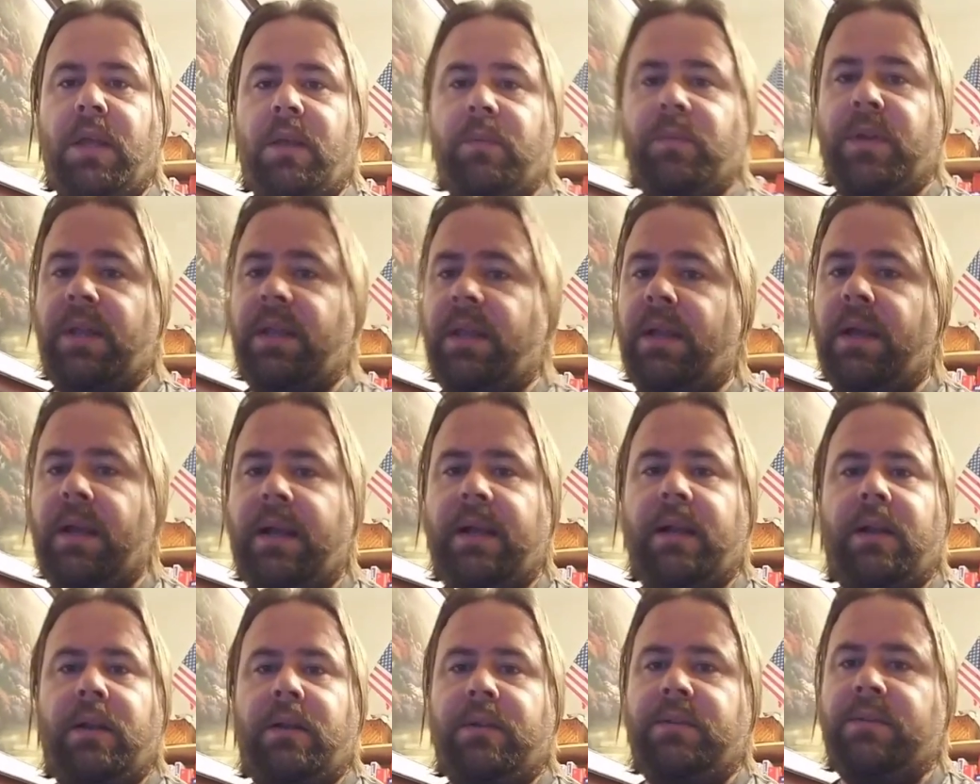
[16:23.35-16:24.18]
But he
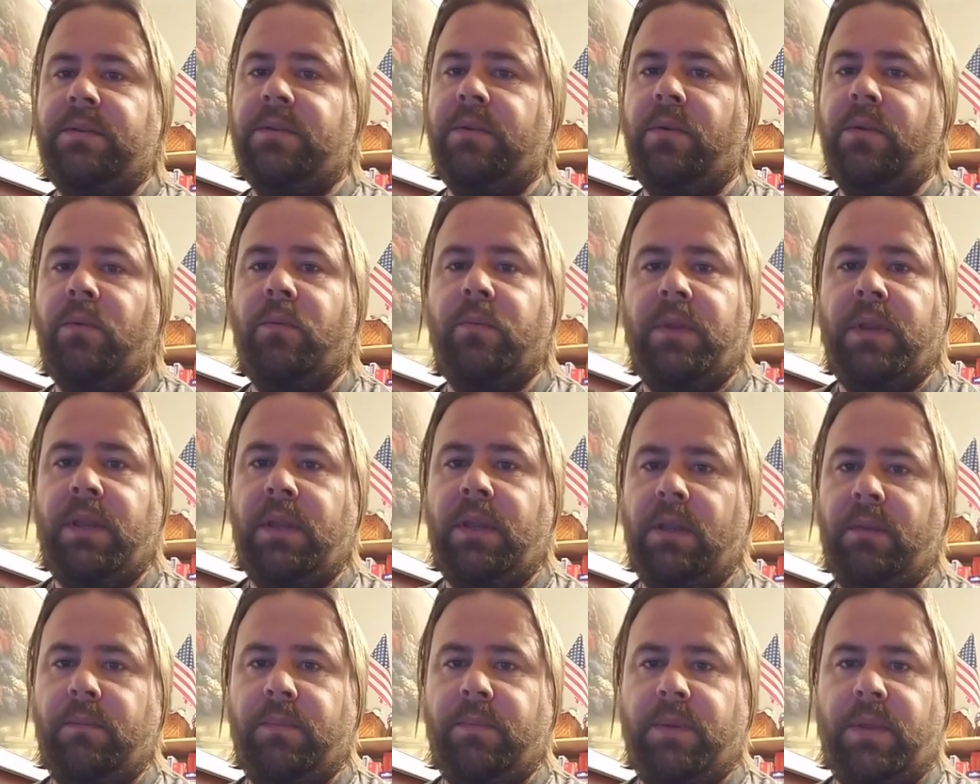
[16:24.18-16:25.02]
hired so
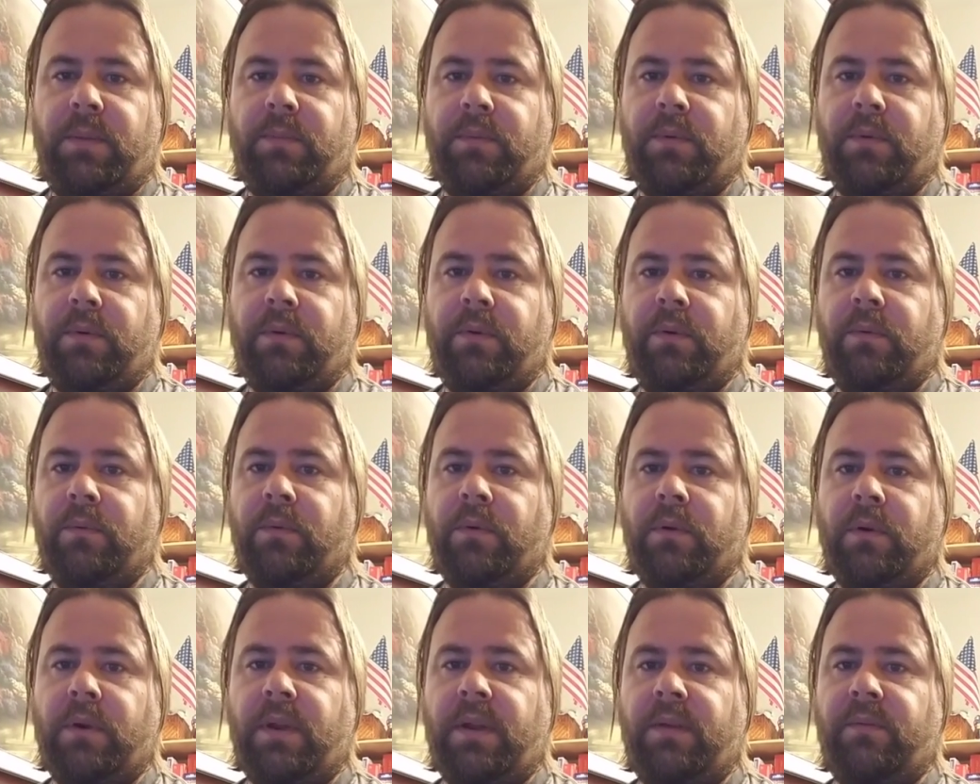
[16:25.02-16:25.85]
many people who
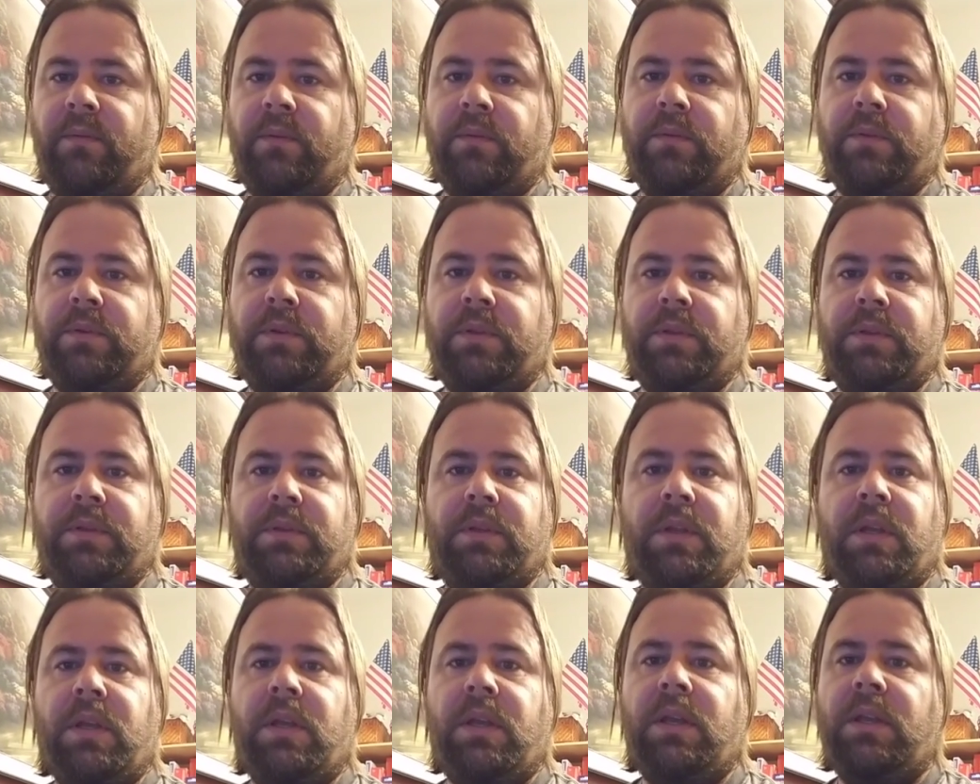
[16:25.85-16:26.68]
were
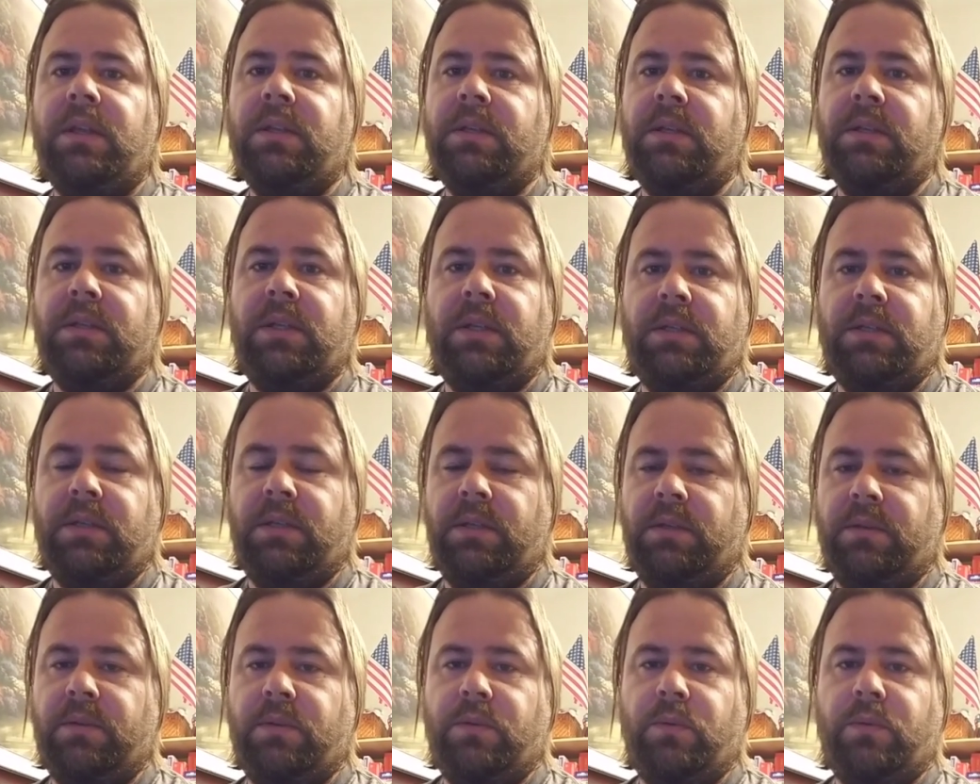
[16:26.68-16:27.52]
evolutionists to teach
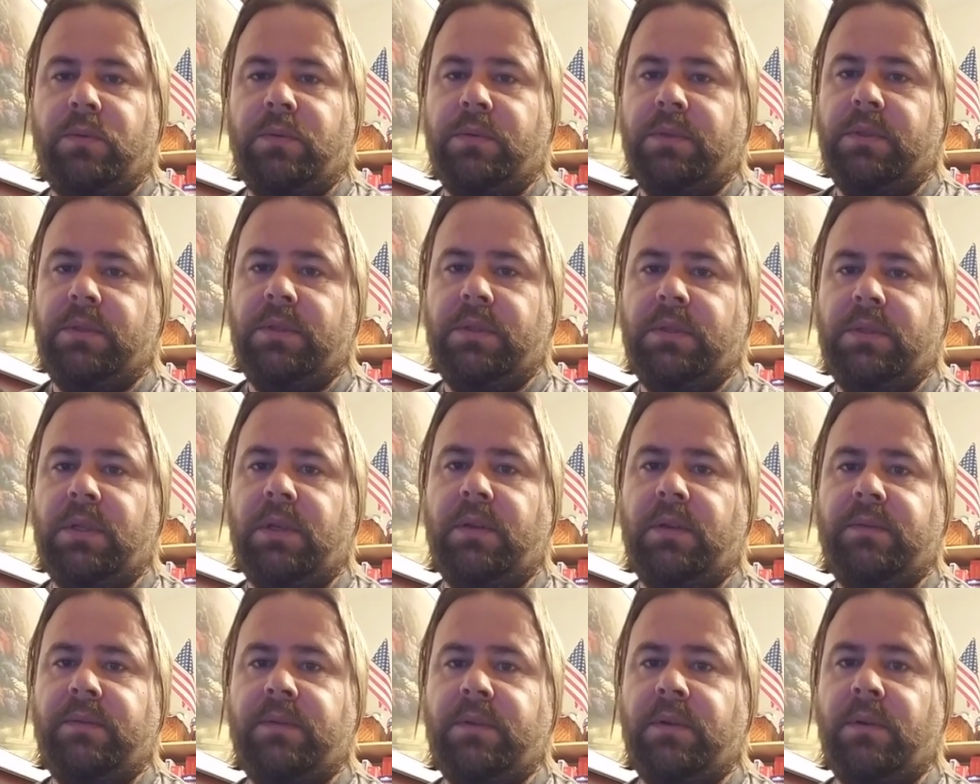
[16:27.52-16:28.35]
in his schools and
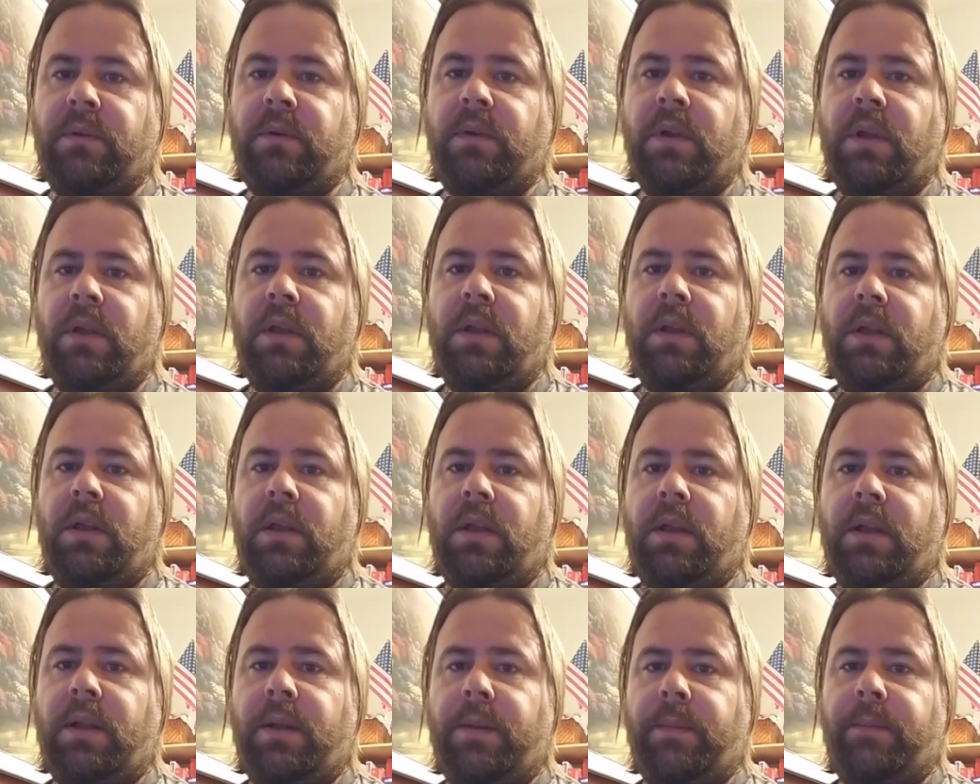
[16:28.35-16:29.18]
stuff. So
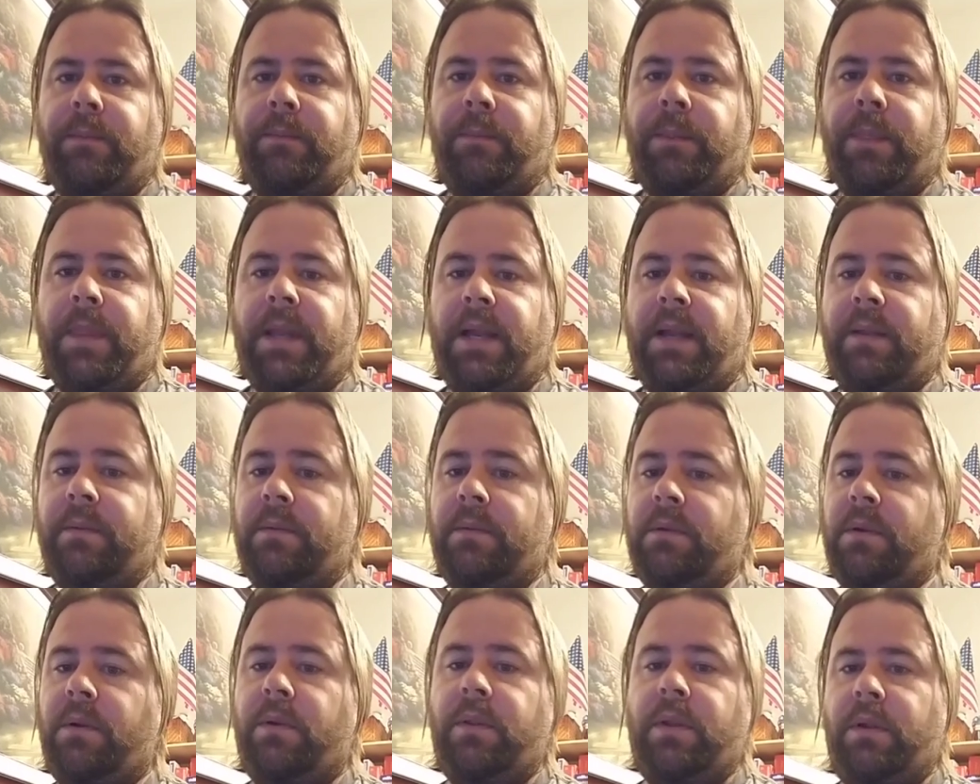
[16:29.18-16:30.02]
I
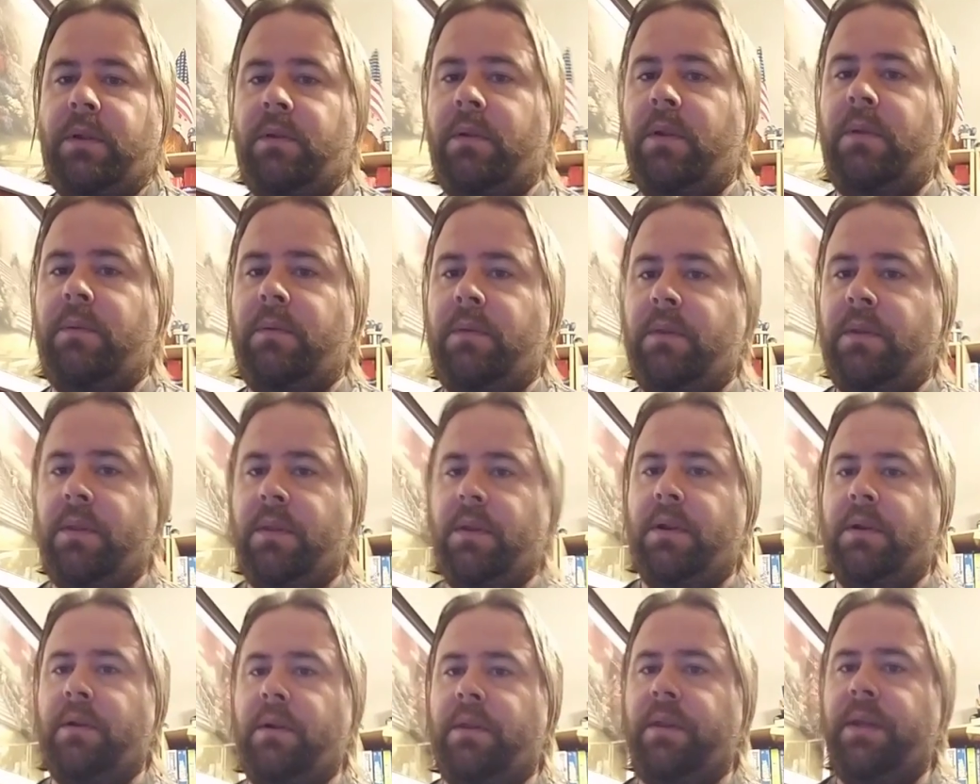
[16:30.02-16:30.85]
totally agree with you
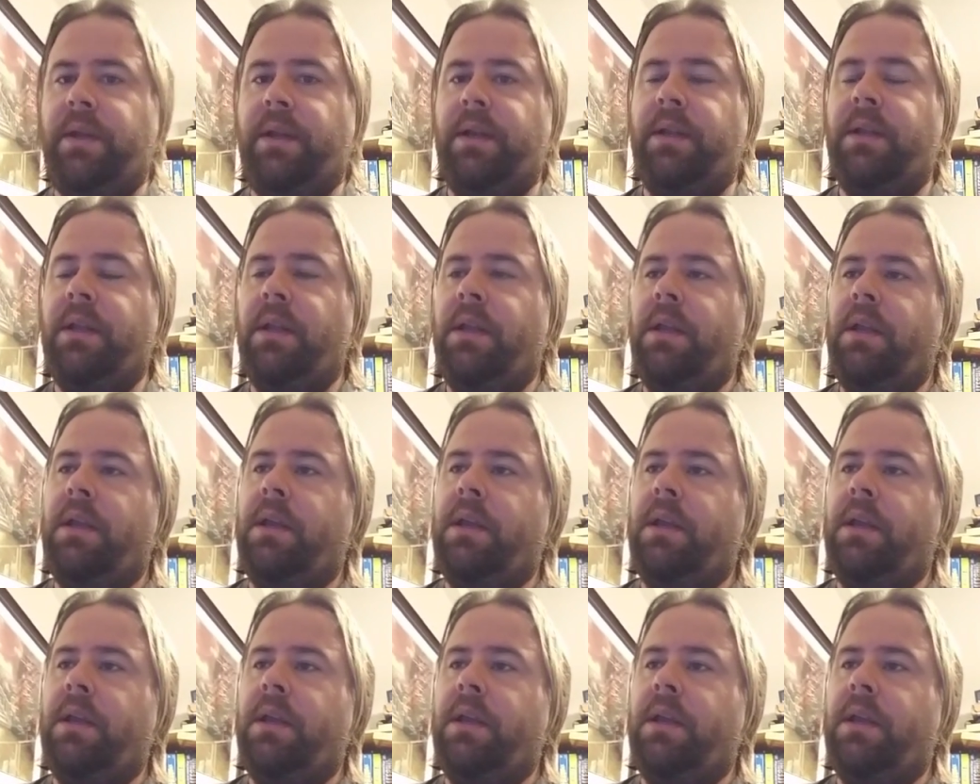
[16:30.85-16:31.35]
there on that.